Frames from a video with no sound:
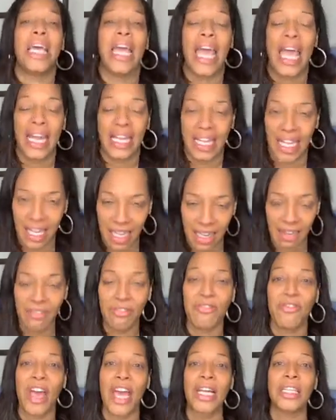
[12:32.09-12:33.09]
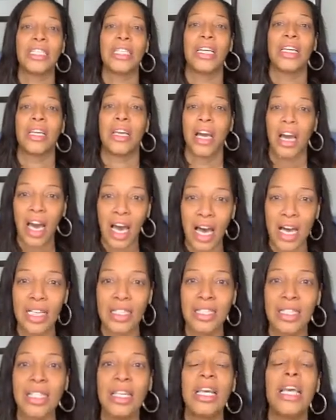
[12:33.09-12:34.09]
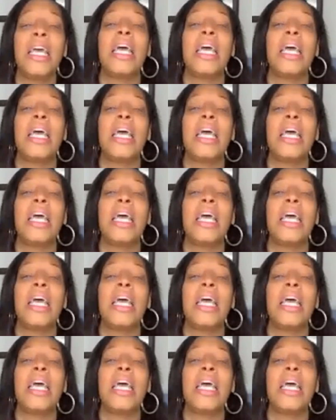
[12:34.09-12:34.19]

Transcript: and infecting us